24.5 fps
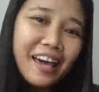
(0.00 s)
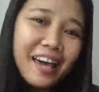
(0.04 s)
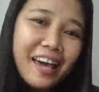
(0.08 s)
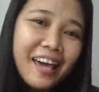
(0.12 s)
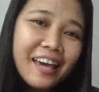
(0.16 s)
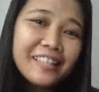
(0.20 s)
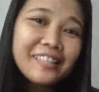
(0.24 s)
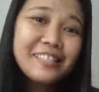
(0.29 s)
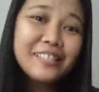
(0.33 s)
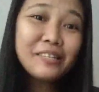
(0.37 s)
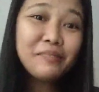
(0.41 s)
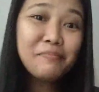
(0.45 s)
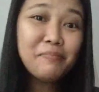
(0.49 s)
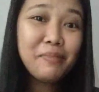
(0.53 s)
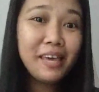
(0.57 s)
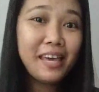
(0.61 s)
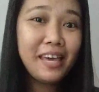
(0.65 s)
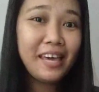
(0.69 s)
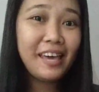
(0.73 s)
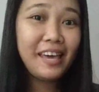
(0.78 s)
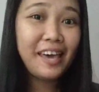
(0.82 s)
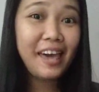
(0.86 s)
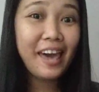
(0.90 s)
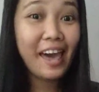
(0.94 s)
It's
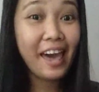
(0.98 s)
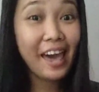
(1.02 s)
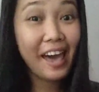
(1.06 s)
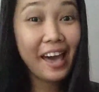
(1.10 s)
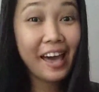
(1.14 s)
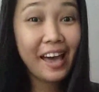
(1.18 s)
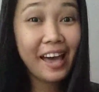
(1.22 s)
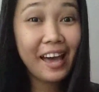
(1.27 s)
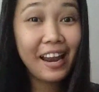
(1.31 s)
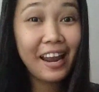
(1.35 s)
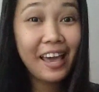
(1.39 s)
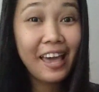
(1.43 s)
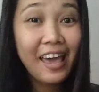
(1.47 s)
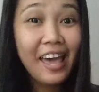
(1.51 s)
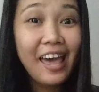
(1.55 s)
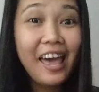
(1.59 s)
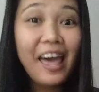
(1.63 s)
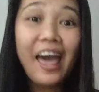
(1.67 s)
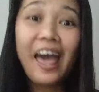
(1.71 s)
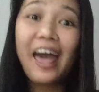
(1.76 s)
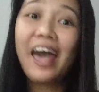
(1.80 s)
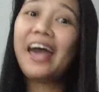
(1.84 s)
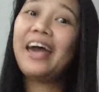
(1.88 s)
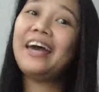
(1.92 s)
me, Anne,
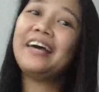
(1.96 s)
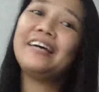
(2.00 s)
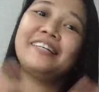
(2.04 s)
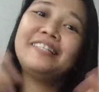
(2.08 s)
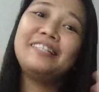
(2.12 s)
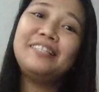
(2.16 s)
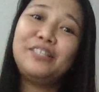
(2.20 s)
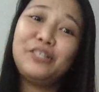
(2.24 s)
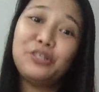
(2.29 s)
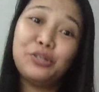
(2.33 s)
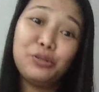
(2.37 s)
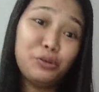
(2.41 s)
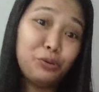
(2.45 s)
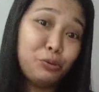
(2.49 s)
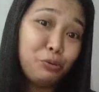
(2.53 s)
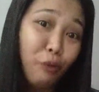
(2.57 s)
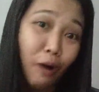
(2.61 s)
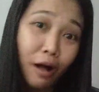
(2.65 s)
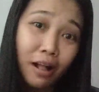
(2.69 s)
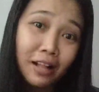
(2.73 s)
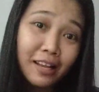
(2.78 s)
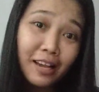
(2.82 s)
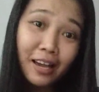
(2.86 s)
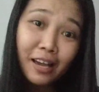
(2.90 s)
and
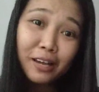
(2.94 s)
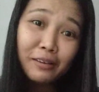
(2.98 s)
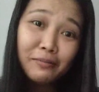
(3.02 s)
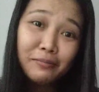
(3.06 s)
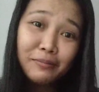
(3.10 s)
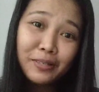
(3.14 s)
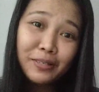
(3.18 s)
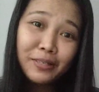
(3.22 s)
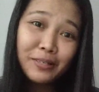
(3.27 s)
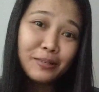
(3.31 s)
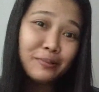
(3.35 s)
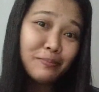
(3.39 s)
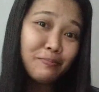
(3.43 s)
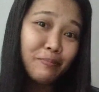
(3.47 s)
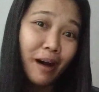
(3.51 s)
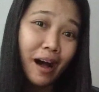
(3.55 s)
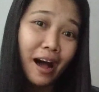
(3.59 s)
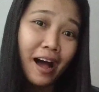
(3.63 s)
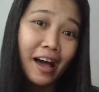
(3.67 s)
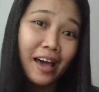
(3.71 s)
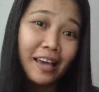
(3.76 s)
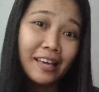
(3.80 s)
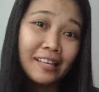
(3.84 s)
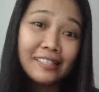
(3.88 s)
welcome to
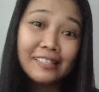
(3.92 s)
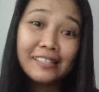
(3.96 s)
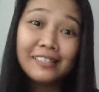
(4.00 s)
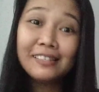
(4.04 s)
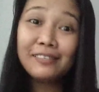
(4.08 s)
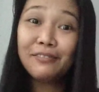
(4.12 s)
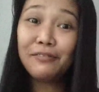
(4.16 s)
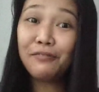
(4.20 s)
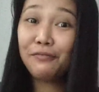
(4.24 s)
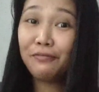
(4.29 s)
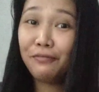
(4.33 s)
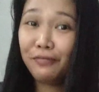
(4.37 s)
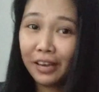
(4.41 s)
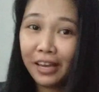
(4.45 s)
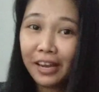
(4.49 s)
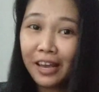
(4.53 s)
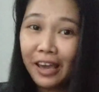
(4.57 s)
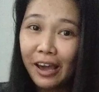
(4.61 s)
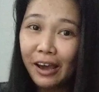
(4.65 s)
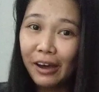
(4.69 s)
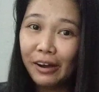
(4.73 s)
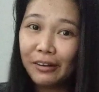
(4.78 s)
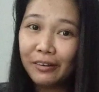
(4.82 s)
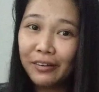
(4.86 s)
my
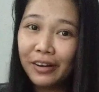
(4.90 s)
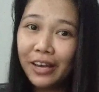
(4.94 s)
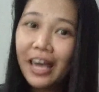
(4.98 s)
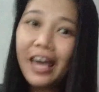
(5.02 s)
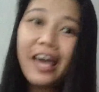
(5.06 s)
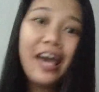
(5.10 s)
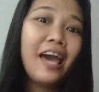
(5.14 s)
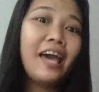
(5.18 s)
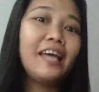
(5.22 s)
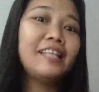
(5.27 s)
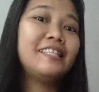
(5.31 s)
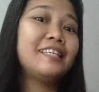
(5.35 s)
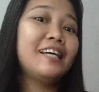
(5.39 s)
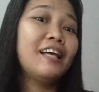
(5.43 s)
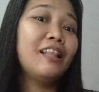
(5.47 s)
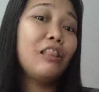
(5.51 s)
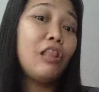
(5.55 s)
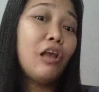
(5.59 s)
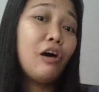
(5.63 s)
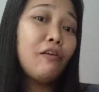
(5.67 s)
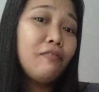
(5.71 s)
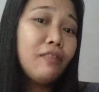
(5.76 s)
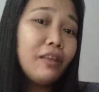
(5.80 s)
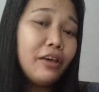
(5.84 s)
video. It's a
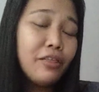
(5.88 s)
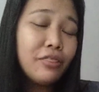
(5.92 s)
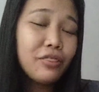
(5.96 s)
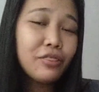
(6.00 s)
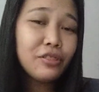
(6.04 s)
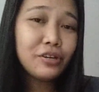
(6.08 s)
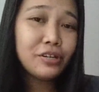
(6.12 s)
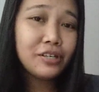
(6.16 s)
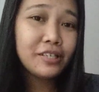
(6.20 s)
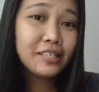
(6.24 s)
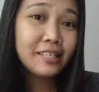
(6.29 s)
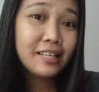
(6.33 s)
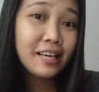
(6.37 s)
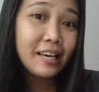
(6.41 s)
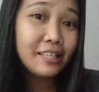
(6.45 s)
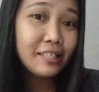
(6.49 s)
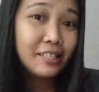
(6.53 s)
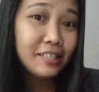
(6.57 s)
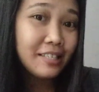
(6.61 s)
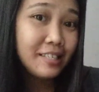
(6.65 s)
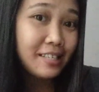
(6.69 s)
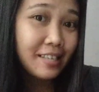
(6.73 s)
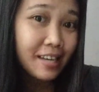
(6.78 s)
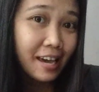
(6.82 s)
lovely Thursday
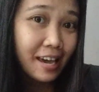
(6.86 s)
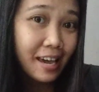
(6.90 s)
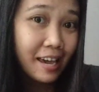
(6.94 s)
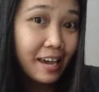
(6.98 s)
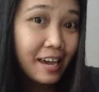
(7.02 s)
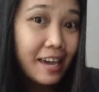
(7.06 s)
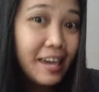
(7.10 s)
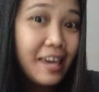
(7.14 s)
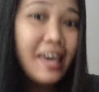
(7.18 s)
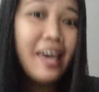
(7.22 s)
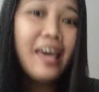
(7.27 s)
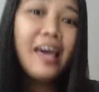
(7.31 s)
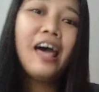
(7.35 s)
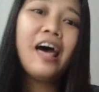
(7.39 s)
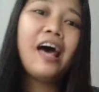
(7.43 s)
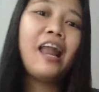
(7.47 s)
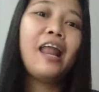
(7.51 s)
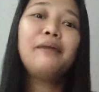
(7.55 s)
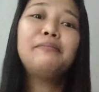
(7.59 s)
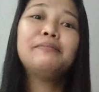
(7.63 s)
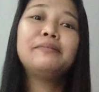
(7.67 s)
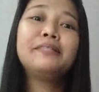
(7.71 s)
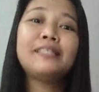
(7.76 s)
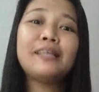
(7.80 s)
today, and
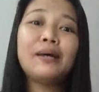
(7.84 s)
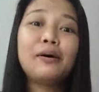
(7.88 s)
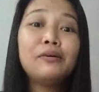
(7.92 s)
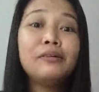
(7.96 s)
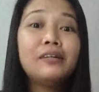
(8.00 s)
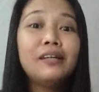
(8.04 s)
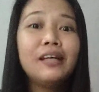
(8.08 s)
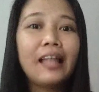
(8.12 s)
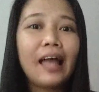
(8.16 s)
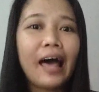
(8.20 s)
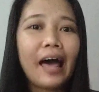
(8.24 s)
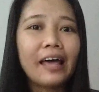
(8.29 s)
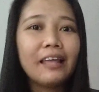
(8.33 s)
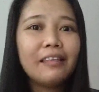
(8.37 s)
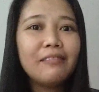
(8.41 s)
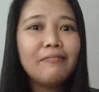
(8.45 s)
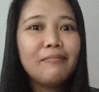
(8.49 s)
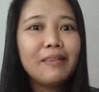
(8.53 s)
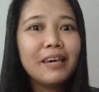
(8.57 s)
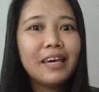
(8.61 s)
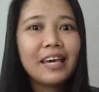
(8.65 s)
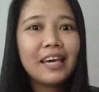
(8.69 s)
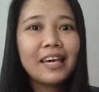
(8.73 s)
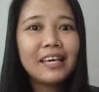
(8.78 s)
I'm so glad
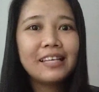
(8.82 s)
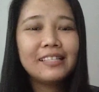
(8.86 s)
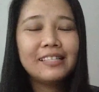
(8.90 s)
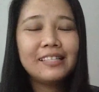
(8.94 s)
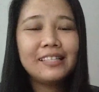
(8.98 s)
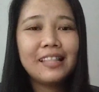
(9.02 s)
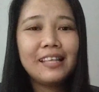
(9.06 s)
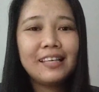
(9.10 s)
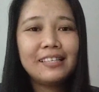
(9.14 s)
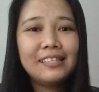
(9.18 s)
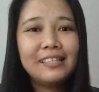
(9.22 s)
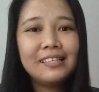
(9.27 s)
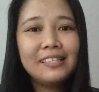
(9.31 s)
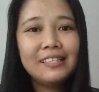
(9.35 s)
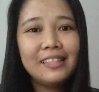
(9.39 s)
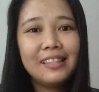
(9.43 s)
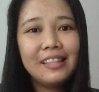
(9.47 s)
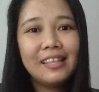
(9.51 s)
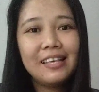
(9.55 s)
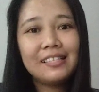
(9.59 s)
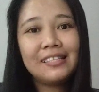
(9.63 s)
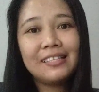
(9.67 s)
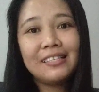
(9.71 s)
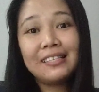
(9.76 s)
because this is
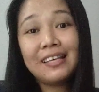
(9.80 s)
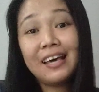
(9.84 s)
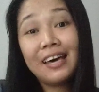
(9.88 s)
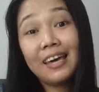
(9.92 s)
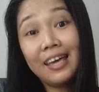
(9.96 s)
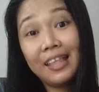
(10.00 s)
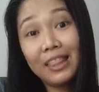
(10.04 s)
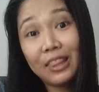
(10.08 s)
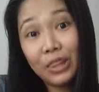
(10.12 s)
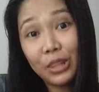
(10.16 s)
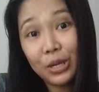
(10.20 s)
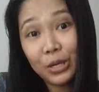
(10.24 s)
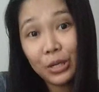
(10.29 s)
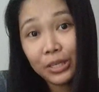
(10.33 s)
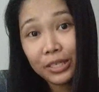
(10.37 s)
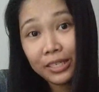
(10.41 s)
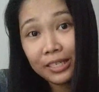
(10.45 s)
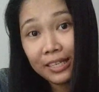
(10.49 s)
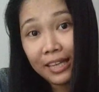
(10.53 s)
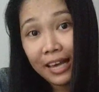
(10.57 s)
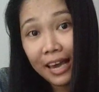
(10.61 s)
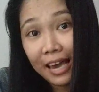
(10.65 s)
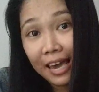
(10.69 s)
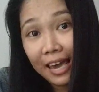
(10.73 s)
the second
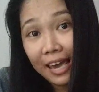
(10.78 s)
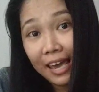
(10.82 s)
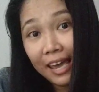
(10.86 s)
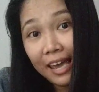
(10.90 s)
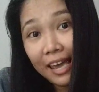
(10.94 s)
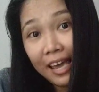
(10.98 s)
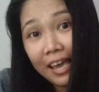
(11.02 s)
Thursday